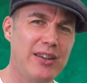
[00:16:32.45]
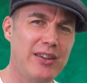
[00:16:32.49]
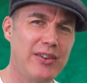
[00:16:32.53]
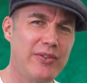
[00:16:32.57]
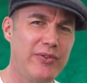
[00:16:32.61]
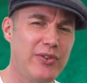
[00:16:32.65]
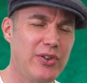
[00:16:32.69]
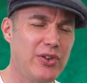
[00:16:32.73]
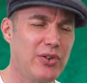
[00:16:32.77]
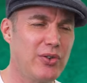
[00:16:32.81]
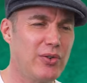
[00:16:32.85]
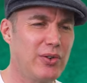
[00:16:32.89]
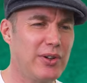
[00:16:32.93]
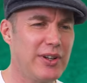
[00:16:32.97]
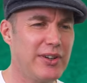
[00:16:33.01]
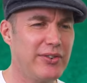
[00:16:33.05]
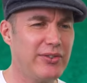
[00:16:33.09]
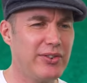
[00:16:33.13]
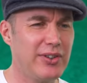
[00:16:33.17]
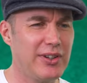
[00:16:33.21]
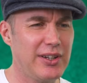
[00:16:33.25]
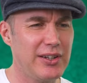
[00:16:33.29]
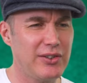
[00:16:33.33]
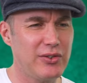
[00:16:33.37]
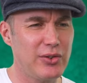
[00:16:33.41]
if you're
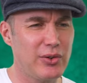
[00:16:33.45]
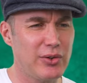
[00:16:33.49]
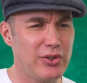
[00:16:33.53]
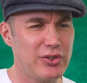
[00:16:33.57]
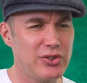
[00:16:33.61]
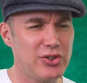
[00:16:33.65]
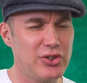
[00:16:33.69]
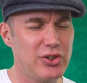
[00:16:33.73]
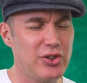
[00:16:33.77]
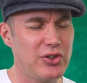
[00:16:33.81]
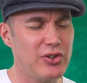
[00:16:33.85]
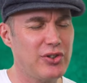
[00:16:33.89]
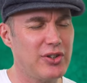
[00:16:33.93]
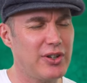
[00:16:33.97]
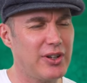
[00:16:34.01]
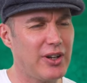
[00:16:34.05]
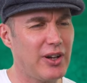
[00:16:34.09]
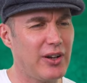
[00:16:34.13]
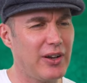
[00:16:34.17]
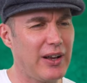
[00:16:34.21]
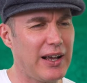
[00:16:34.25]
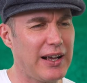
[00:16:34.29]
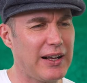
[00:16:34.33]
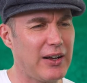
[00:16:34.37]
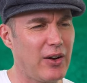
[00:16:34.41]
listening to a tune, you
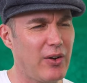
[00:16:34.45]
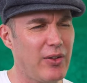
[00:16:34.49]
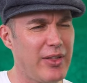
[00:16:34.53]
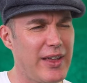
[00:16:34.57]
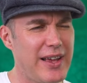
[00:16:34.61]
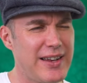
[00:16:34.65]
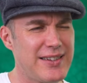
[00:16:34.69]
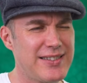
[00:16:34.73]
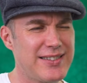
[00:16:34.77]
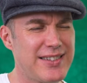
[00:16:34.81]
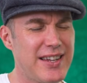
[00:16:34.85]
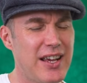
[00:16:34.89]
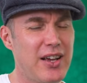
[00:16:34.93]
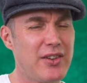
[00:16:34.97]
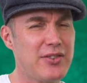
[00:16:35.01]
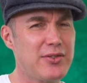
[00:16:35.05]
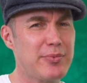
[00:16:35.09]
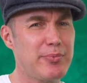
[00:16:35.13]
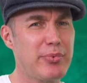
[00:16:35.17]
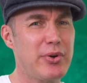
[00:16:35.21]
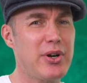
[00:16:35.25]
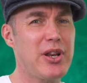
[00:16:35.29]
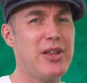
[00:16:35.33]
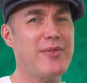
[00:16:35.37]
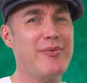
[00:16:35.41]
go like, oh, that sounds
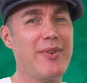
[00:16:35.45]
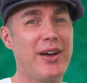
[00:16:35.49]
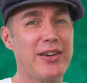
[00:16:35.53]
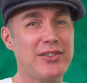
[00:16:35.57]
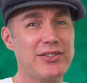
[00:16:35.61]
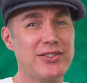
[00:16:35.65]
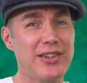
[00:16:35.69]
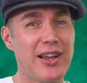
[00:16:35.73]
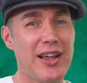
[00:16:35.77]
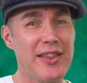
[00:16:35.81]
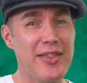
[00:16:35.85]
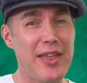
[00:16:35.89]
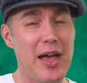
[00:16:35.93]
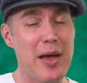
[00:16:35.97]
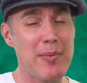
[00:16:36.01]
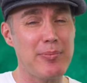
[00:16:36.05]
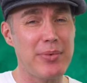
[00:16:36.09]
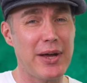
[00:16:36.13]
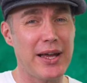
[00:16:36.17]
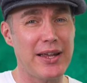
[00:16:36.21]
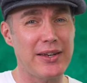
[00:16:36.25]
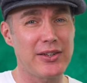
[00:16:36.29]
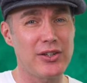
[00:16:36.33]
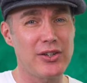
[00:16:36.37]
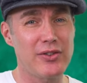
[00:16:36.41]
pretty much like that
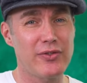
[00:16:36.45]
pattern.